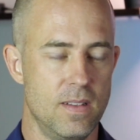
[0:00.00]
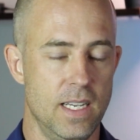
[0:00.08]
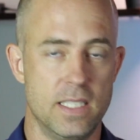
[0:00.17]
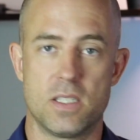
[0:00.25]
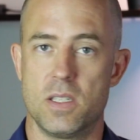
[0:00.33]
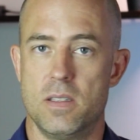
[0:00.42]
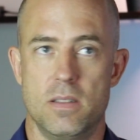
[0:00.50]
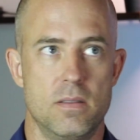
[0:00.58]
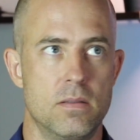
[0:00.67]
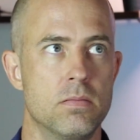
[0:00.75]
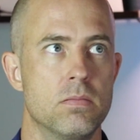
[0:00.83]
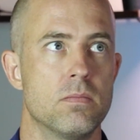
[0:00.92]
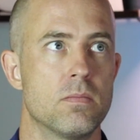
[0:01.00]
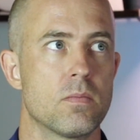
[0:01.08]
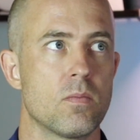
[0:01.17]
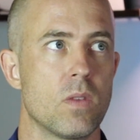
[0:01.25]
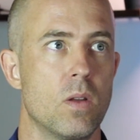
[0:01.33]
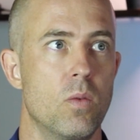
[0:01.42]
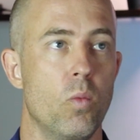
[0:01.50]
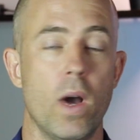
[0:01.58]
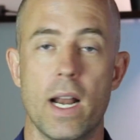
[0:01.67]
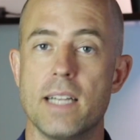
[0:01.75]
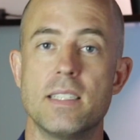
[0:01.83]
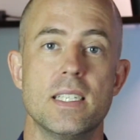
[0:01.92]
it's. Uh,
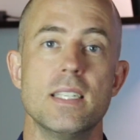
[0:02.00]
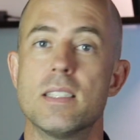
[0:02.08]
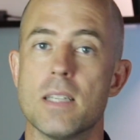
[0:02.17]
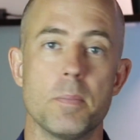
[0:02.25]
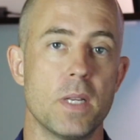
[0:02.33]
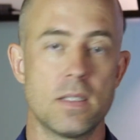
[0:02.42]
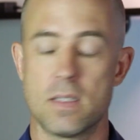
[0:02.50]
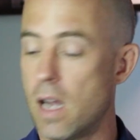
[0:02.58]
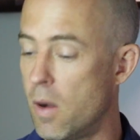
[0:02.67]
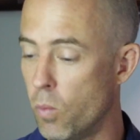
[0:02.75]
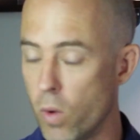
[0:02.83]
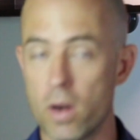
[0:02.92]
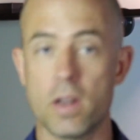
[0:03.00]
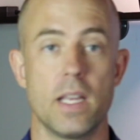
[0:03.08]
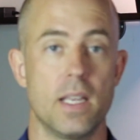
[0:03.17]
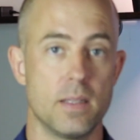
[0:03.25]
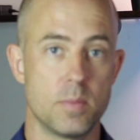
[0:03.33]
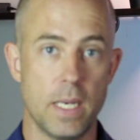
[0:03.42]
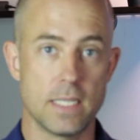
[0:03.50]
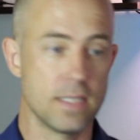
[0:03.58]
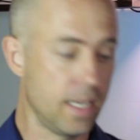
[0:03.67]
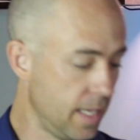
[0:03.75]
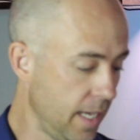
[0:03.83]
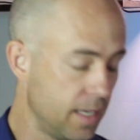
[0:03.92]
when I see something's not working as best
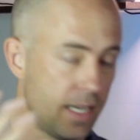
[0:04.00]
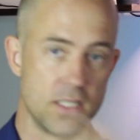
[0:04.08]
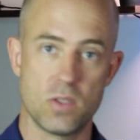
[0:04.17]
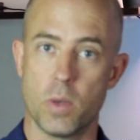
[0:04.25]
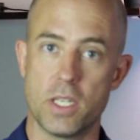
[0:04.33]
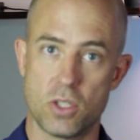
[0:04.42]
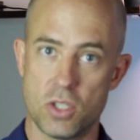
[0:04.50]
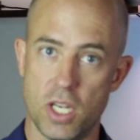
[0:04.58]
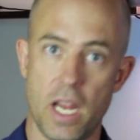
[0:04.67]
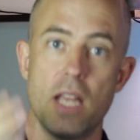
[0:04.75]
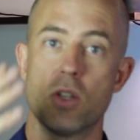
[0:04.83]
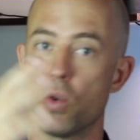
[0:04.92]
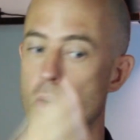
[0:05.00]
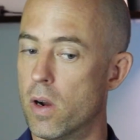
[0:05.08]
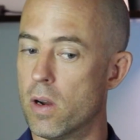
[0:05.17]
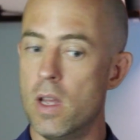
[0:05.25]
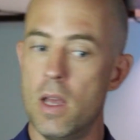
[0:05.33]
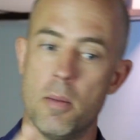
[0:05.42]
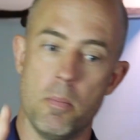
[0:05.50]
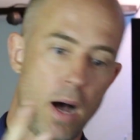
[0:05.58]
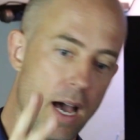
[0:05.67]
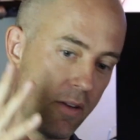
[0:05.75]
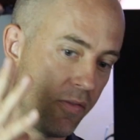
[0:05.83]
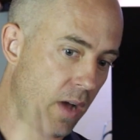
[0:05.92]
I can, I switch, change, or
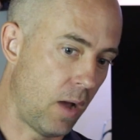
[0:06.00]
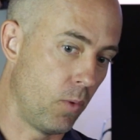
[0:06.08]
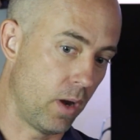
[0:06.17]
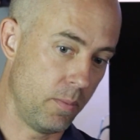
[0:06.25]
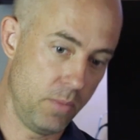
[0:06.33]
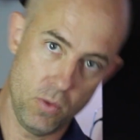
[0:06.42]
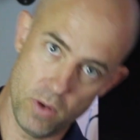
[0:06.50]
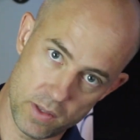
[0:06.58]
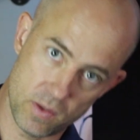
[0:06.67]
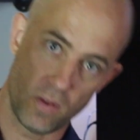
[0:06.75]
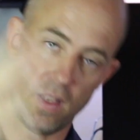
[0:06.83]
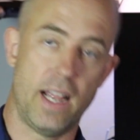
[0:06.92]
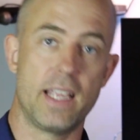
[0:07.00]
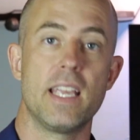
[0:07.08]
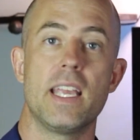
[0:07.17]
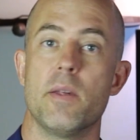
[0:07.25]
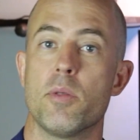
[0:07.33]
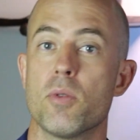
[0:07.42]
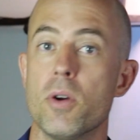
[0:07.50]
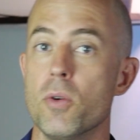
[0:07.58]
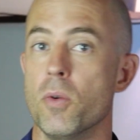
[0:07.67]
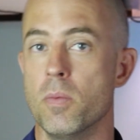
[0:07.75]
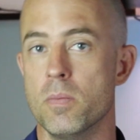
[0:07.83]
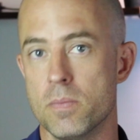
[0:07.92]
modify what I'm doing so that I can get
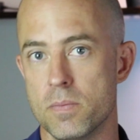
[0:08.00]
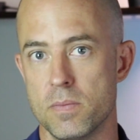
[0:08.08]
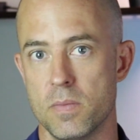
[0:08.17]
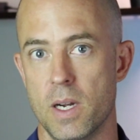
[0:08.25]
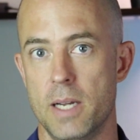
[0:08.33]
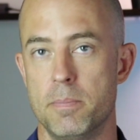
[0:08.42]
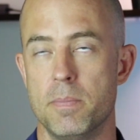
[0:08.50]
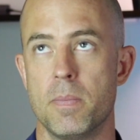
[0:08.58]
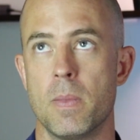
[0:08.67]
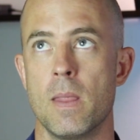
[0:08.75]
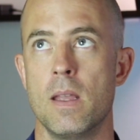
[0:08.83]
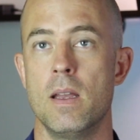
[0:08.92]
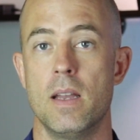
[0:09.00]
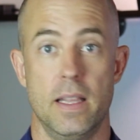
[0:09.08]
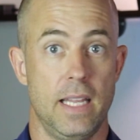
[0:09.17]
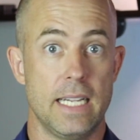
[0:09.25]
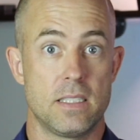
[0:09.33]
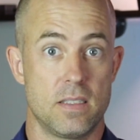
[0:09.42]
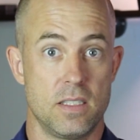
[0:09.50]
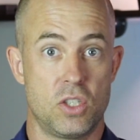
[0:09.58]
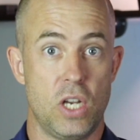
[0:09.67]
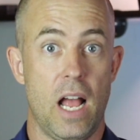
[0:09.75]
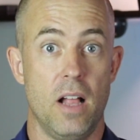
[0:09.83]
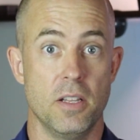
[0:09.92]
through, right? And that's the
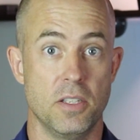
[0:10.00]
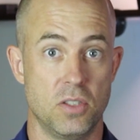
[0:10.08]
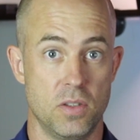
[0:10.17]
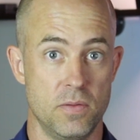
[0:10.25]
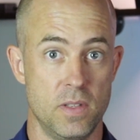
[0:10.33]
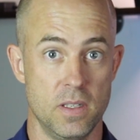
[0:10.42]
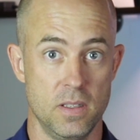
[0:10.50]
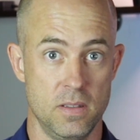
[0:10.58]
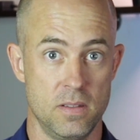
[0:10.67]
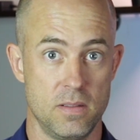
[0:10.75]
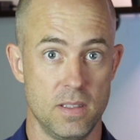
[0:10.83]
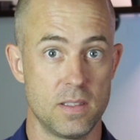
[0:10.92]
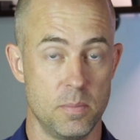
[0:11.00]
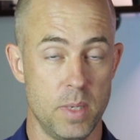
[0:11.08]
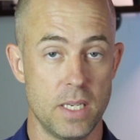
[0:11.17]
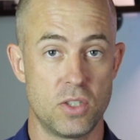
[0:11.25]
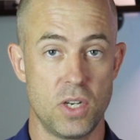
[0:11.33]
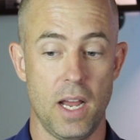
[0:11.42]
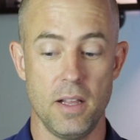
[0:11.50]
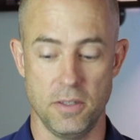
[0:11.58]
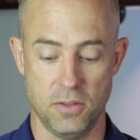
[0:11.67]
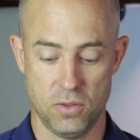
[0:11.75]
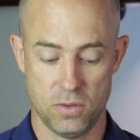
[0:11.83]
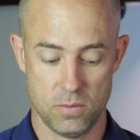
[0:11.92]
challenge of the, that's a big
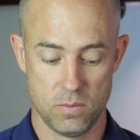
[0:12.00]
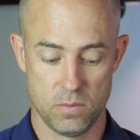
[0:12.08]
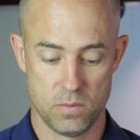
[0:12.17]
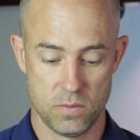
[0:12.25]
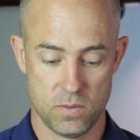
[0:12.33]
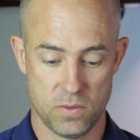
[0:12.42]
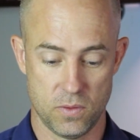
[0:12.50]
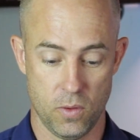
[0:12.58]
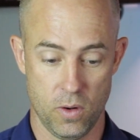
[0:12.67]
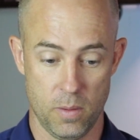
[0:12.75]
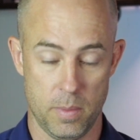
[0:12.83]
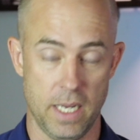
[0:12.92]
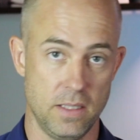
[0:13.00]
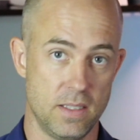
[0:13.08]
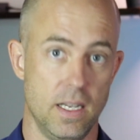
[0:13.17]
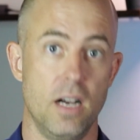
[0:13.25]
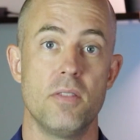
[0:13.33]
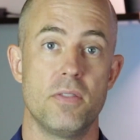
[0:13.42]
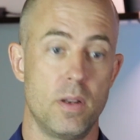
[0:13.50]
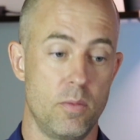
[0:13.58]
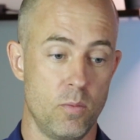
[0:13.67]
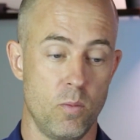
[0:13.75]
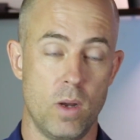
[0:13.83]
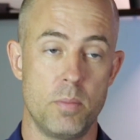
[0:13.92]
challenge for myself
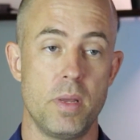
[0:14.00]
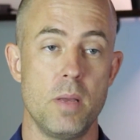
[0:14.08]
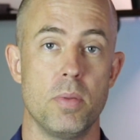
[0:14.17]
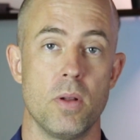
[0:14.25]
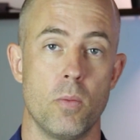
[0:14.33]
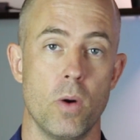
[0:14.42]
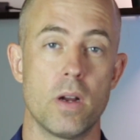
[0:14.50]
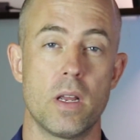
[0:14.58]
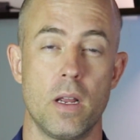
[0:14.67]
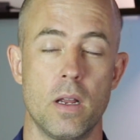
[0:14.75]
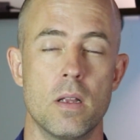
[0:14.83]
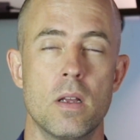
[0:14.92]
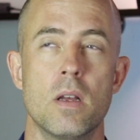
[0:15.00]
and when people are working